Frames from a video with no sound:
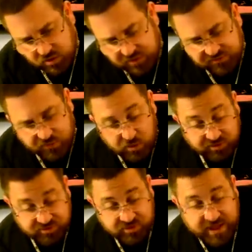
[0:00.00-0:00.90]
as far
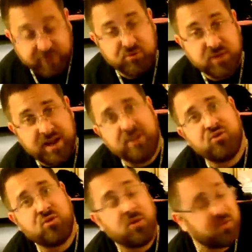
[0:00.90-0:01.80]
as the natural
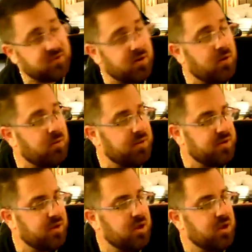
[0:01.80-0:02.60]
gas trucks go. And